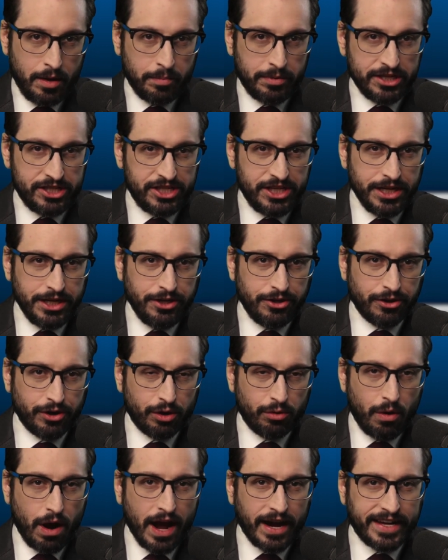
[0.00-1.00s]
But a
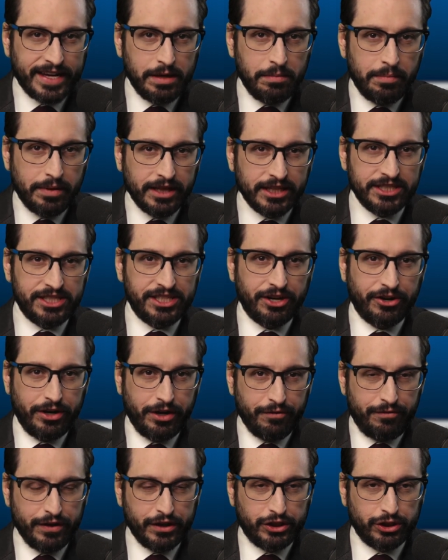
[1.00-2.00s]
senior Iraqi
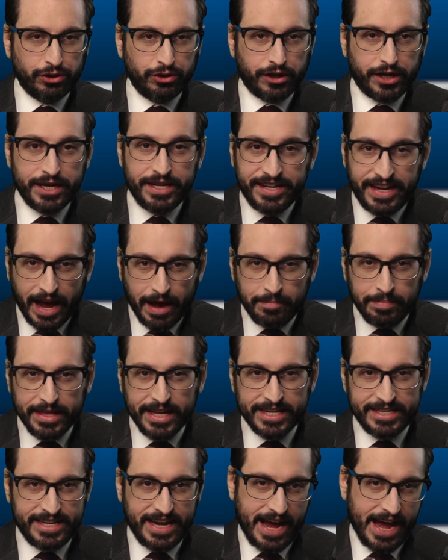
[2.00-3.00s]
military official condemned
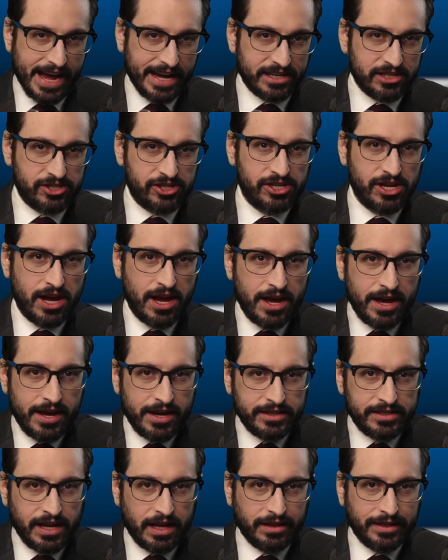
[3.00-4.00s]
the attacks,
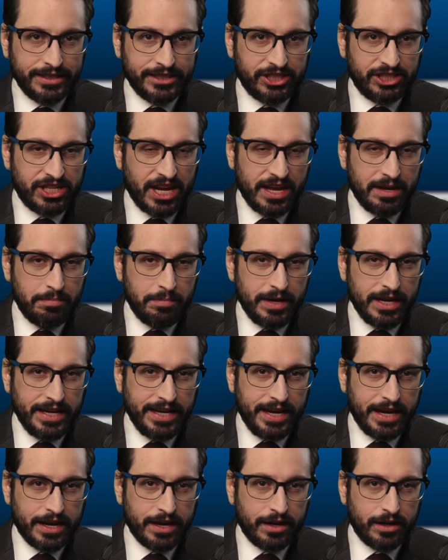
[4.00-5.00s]
telling state
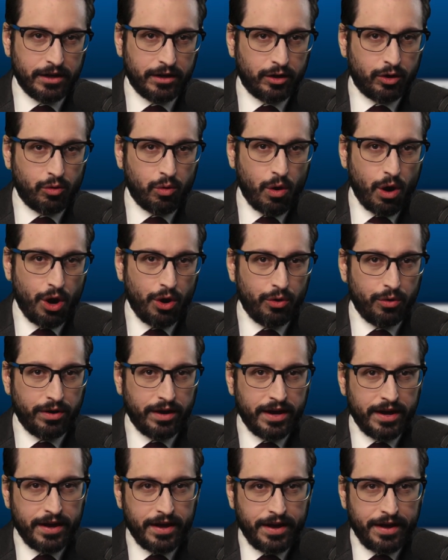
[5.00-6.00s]
media, quote,